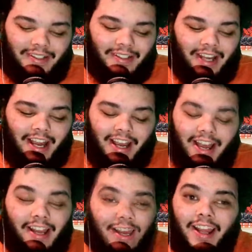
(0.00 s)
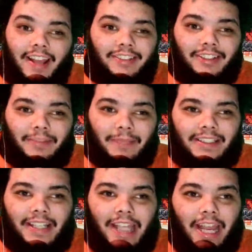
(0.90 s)
I hate talking about
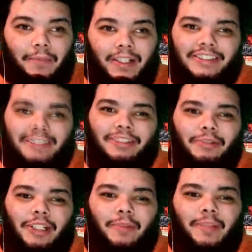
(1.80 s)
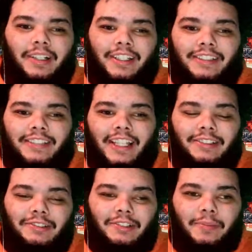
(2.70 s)
that game because it's so weird because
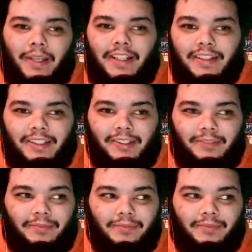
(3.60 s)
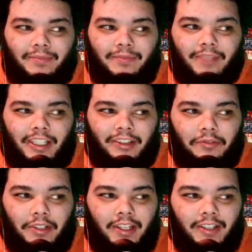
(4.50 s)
Illinois beat them like 3
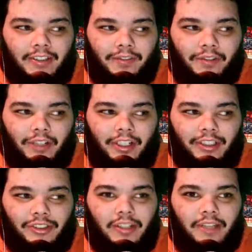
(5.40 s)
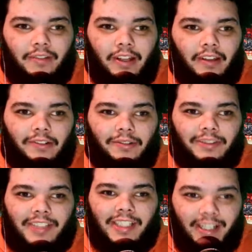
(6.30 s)
years or 4 years straight when Illinois was
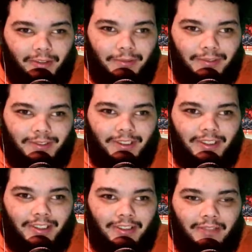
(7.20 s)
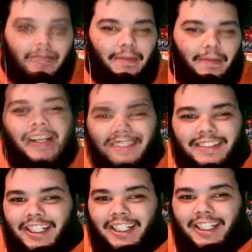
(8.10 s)
terrible. Maybe not
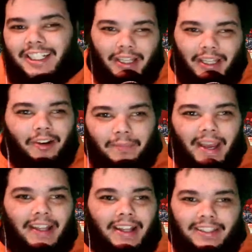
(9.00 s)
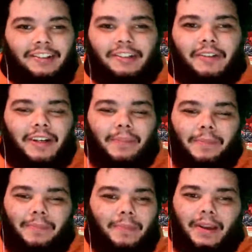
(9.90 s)
terrible, but they were a bad team. Illinois wasn't
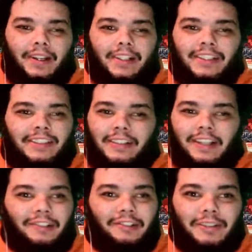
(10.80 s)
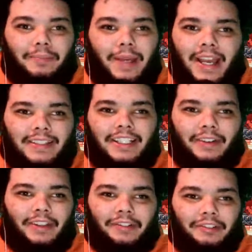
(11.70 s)
a good team. Illinois was a bad team when
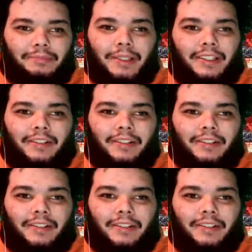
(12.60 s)
Illinois beat them.